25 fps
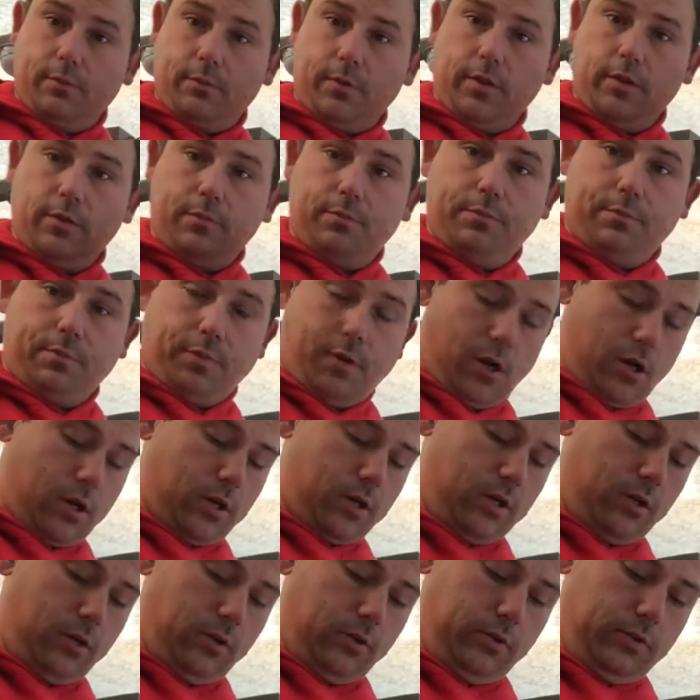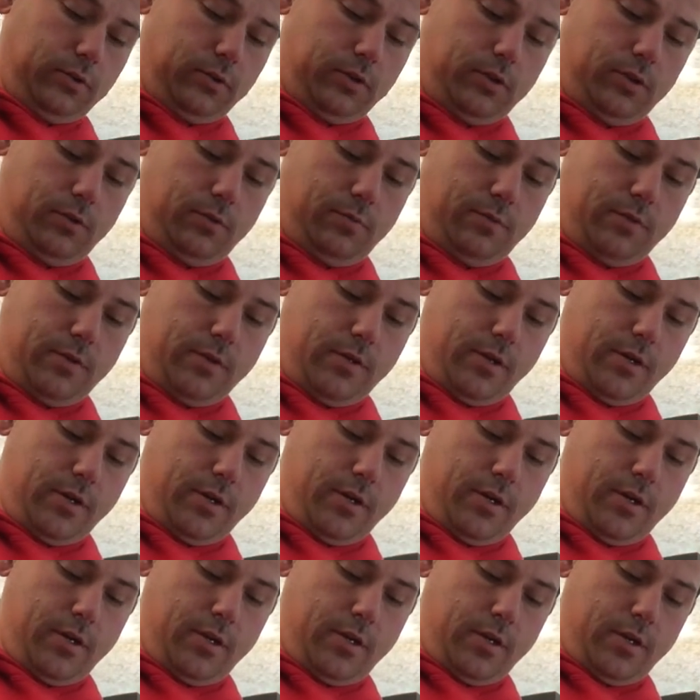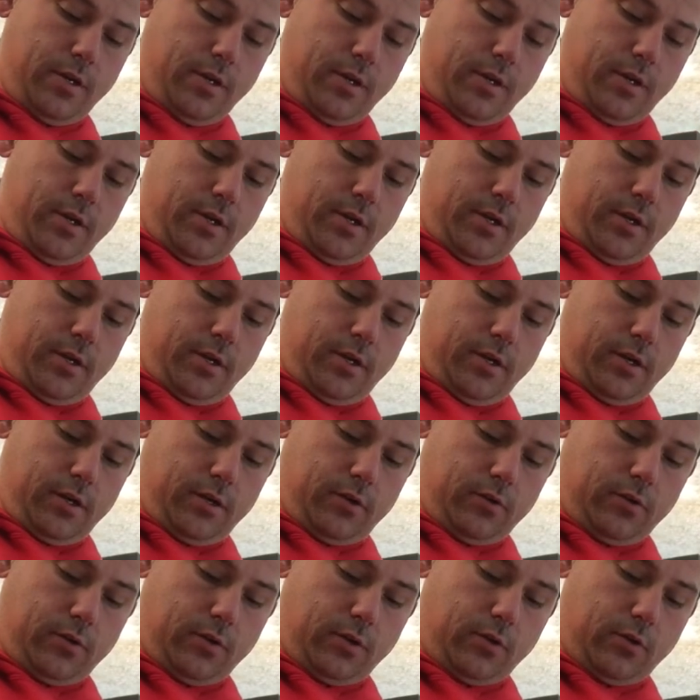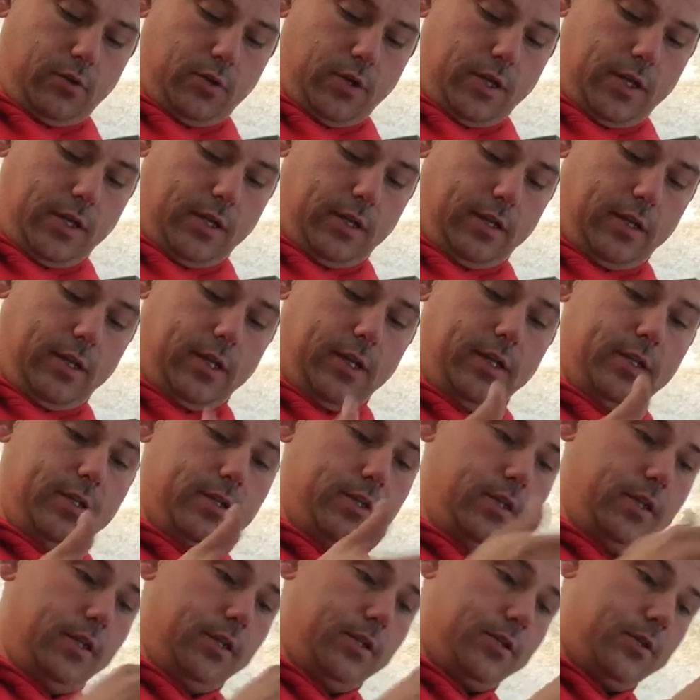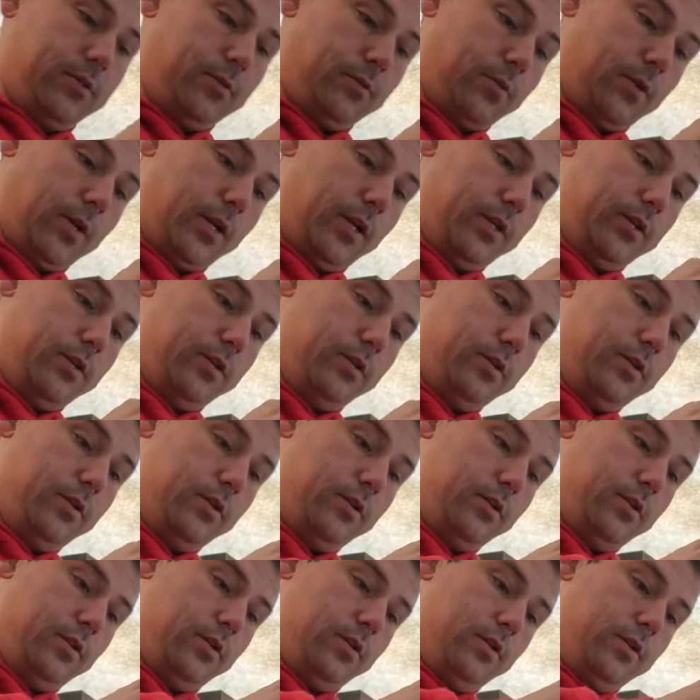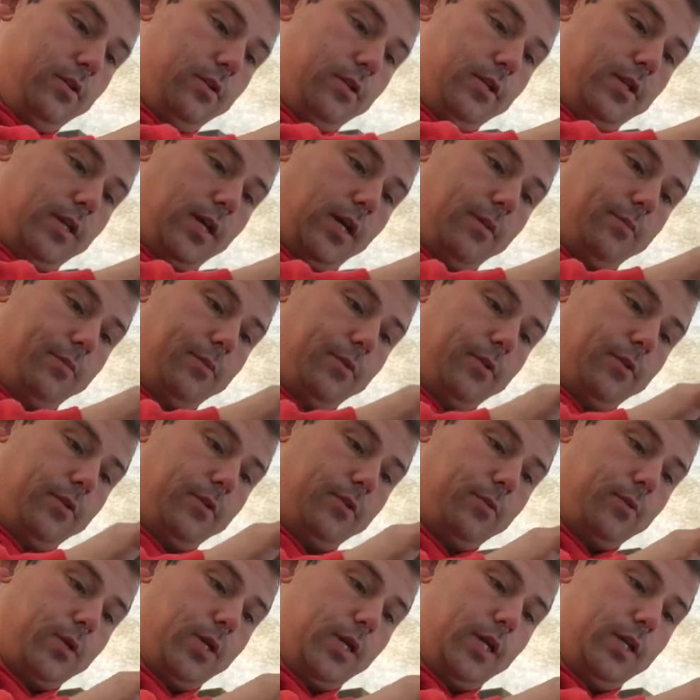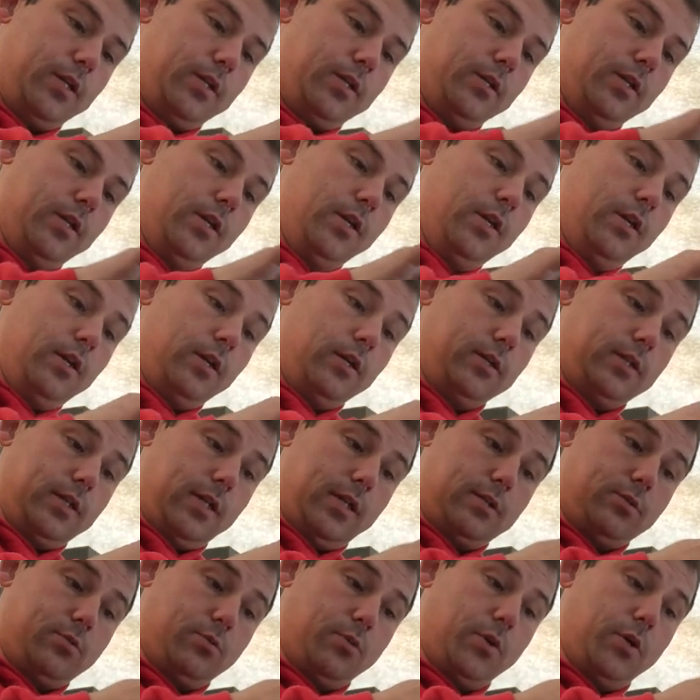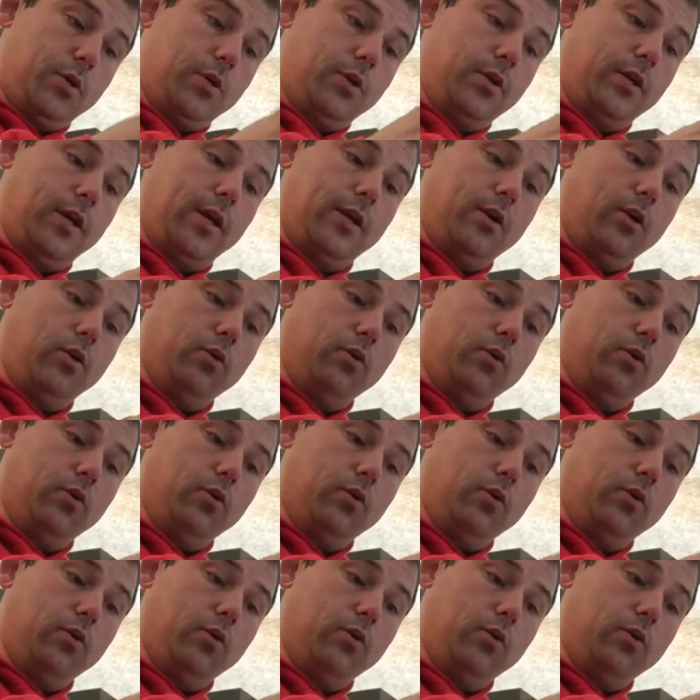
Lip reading: of your Parker O-Lube. Go ahead and lace these threads, the top of the threads, because that's where that